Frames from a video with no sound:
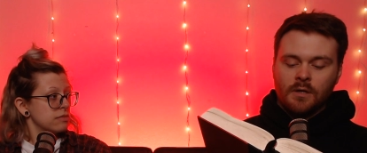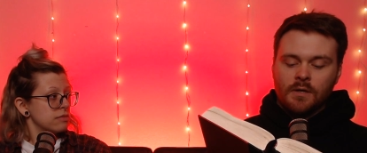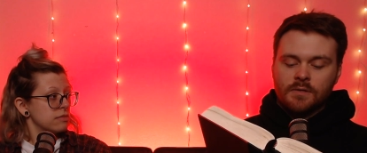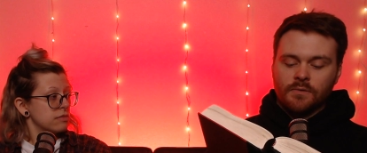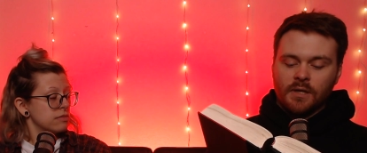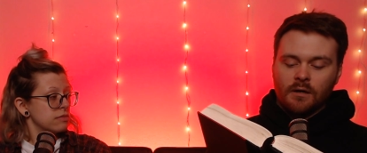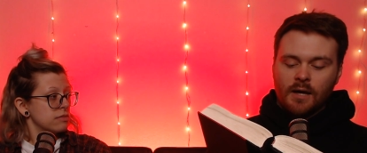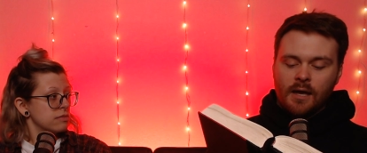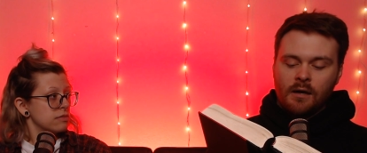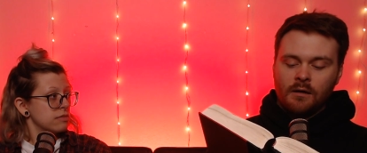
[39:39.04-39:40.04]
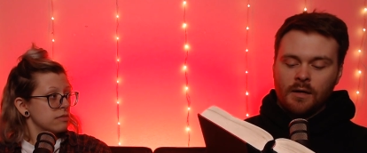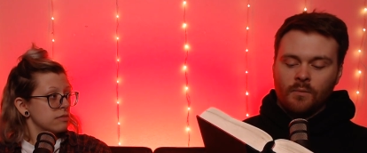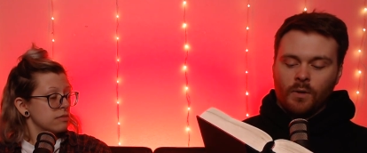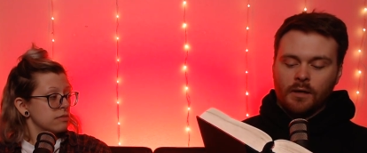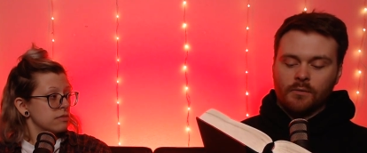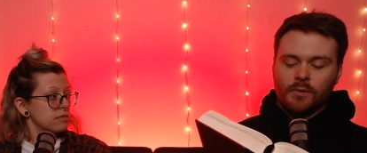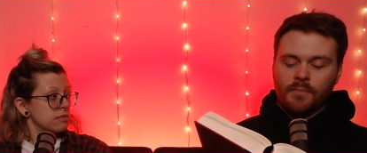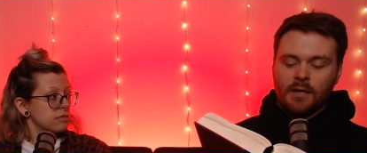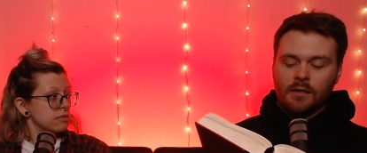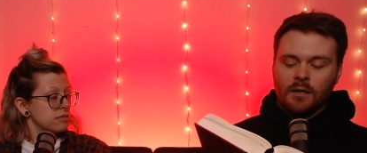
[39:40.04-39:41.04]
Speaker 1: so that our air and water
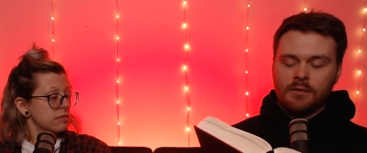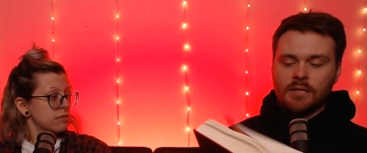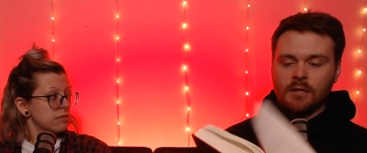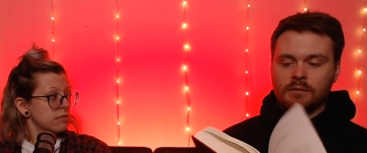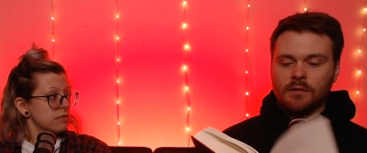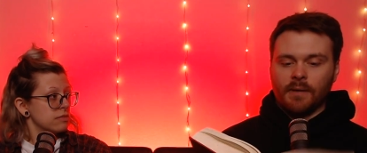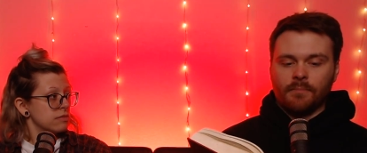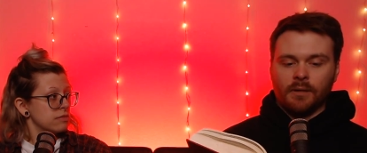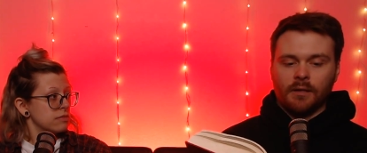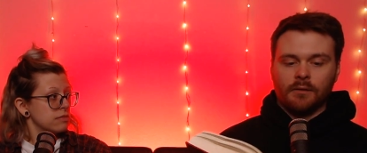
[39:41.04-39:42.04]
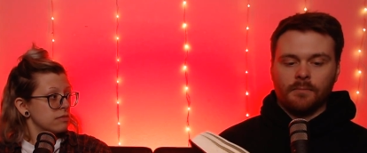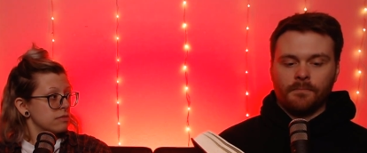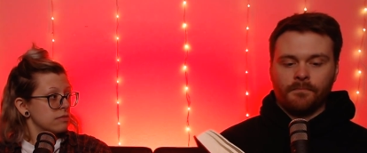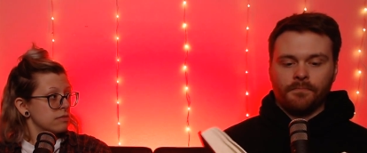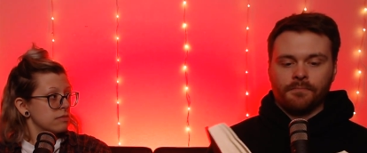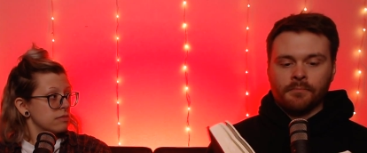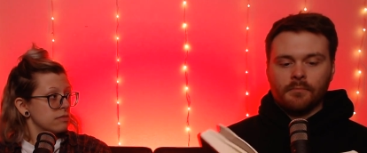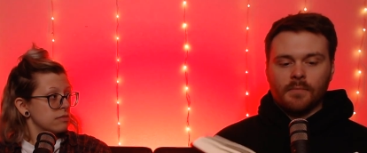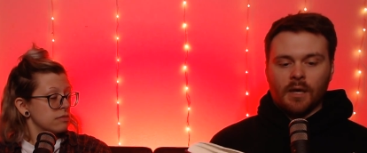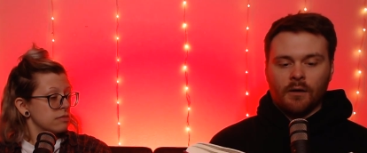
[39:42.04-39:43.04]
remain untainted by blood.
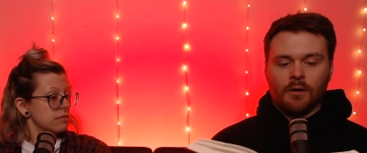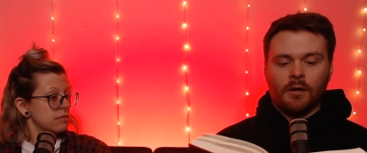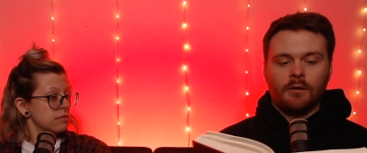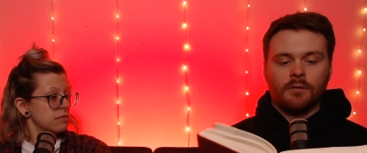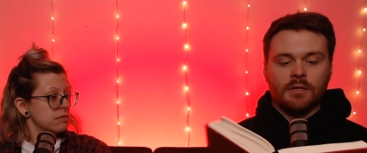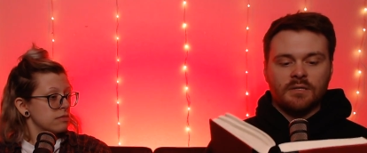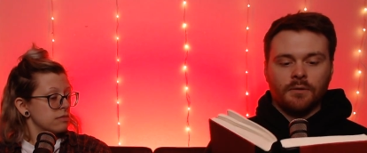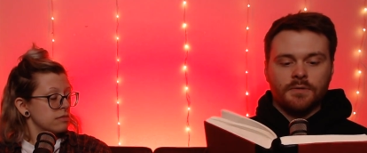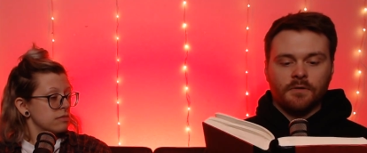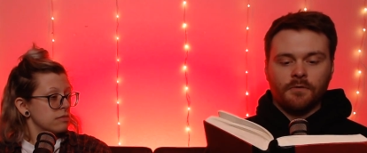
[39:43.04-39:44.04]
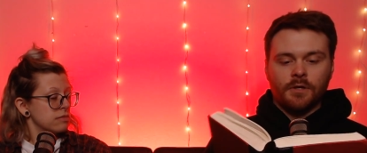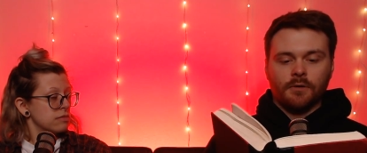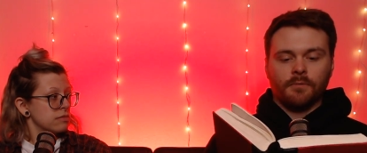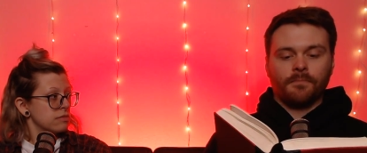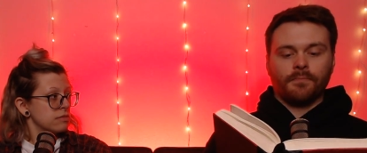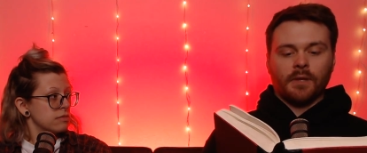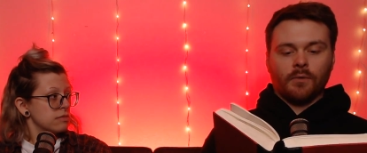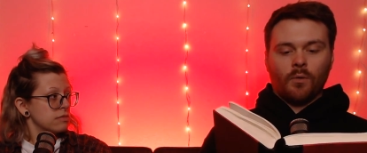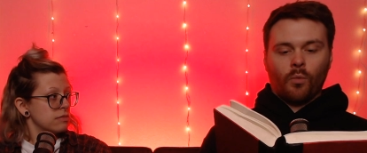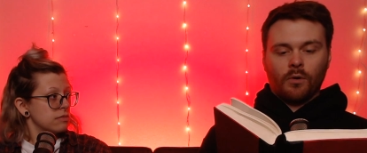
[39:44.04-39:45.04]
Eragon, these clothes are for you. They were
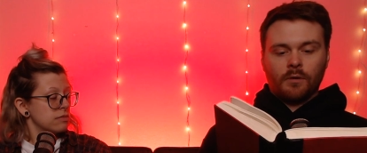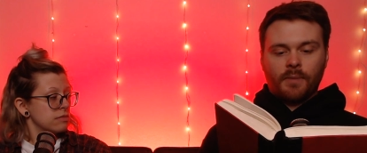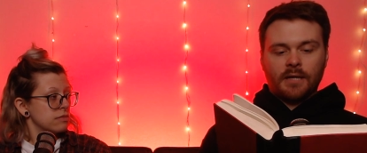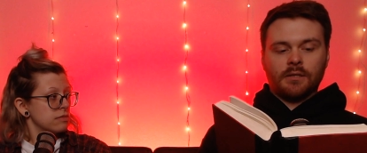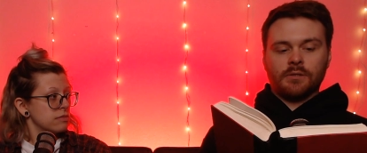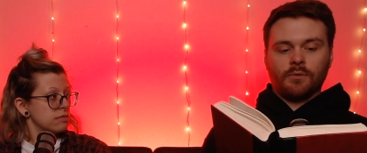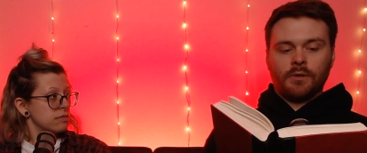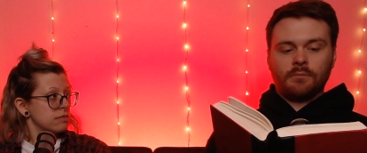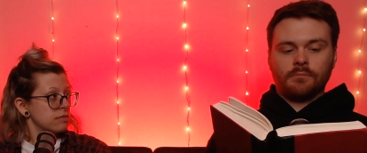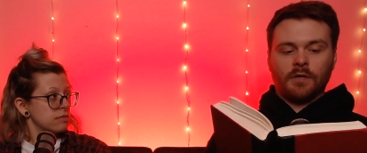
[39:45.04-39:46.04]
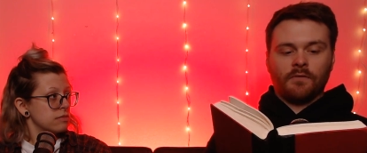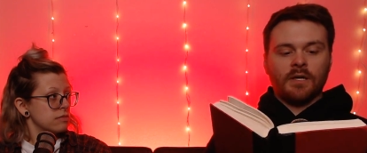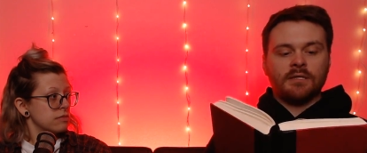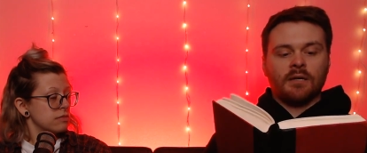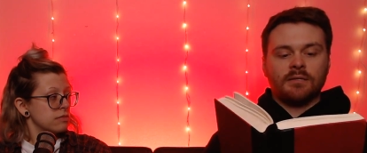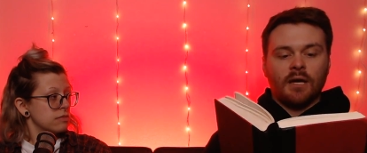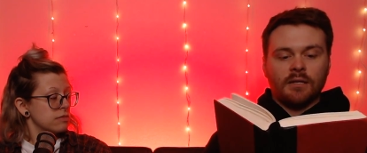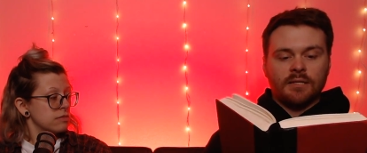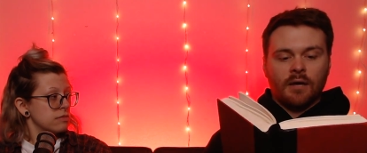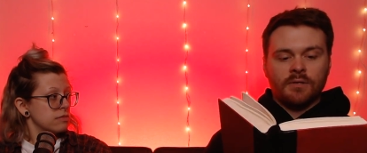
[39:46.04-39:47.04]
worn by Naduin of Islanzadi's
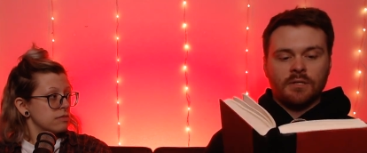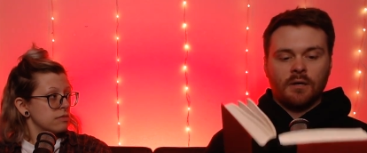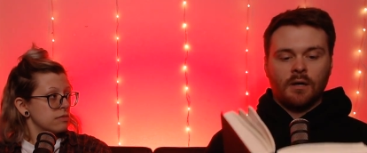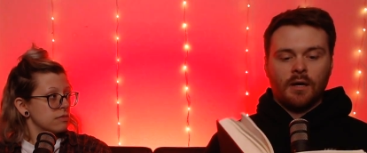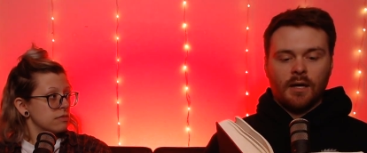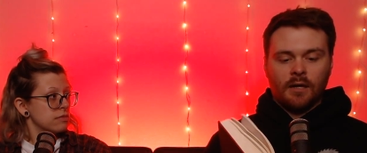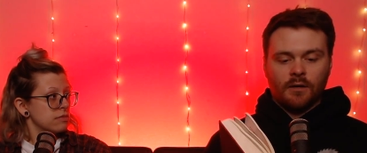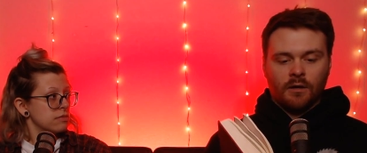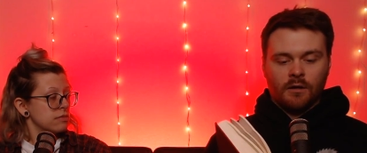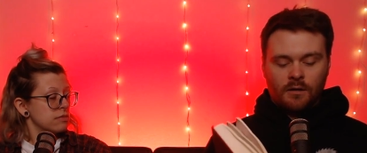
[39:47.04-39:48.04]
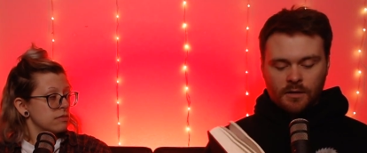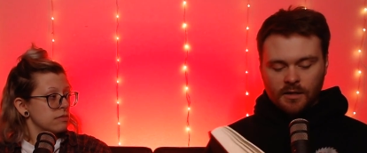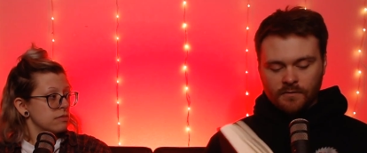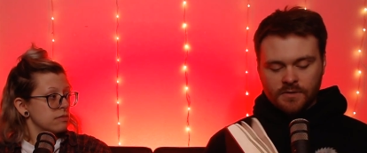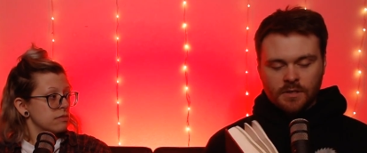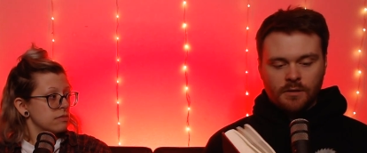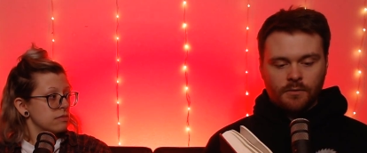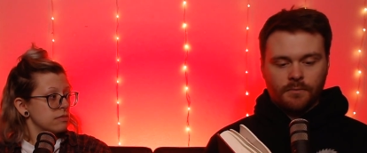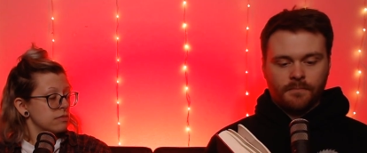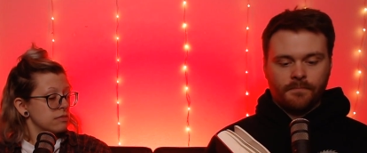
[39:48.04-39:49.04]
house and are her gift to you.
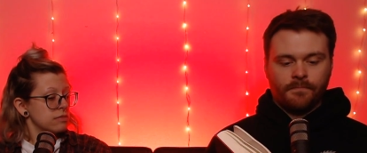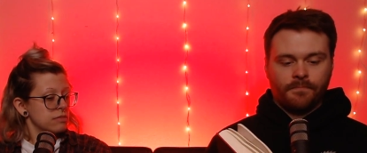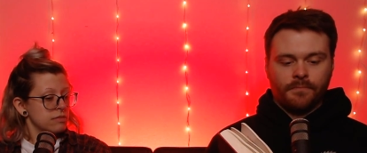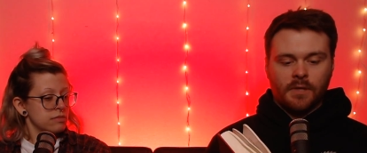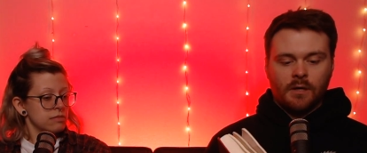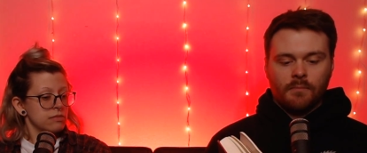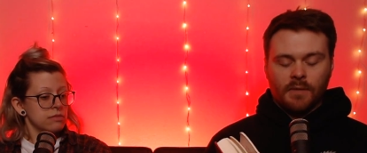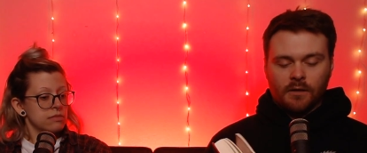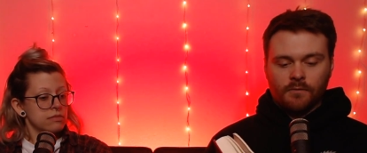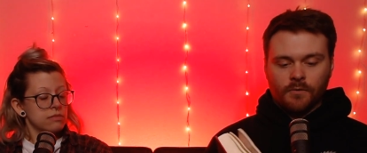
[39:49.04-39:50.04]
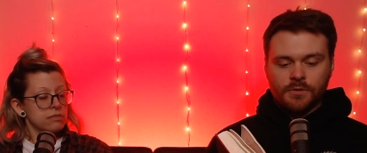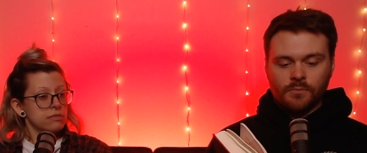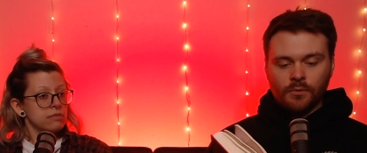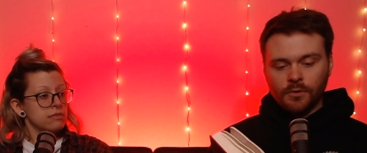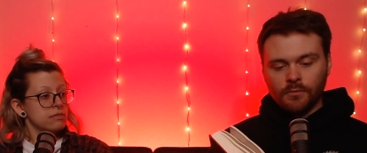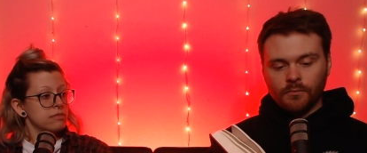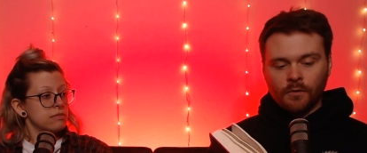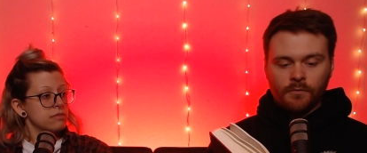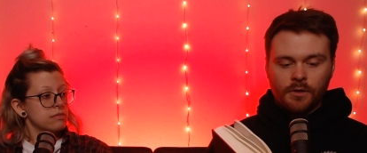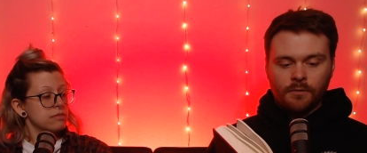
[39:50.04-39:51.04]
May good fortune rule
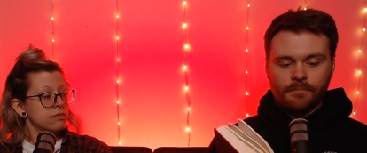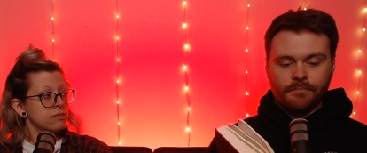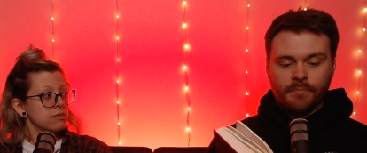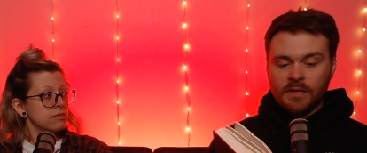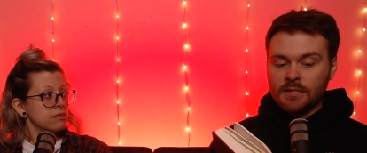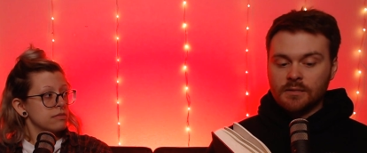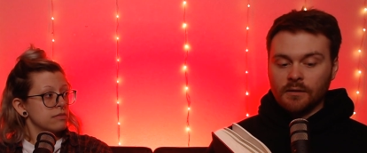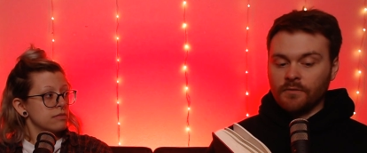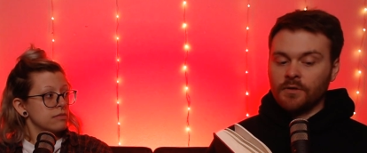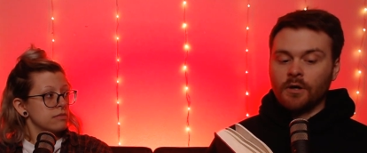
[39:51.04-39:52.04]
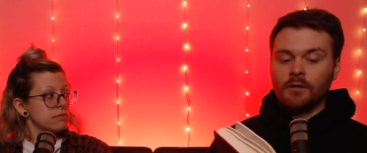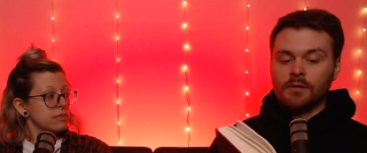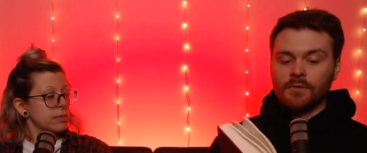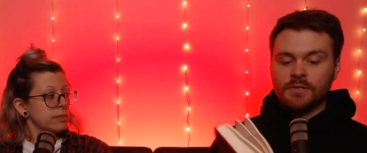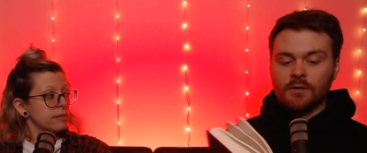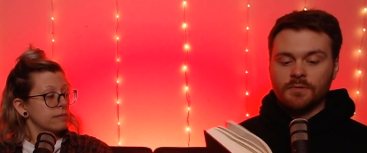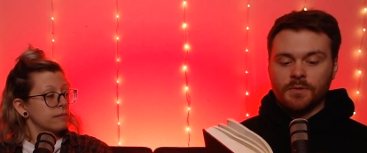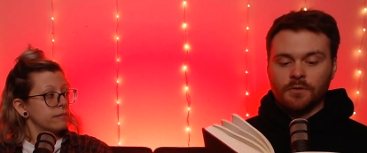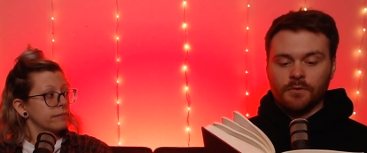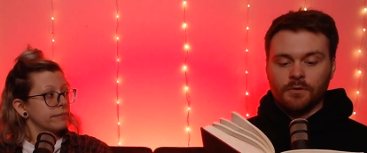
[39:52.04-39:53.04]
over you. Peace live in your heart and the stars watch
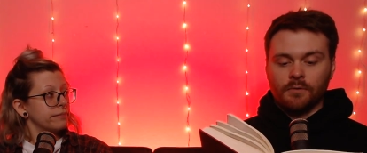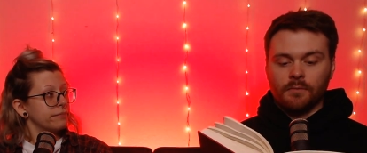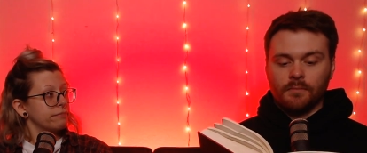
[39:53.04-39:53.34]
over you.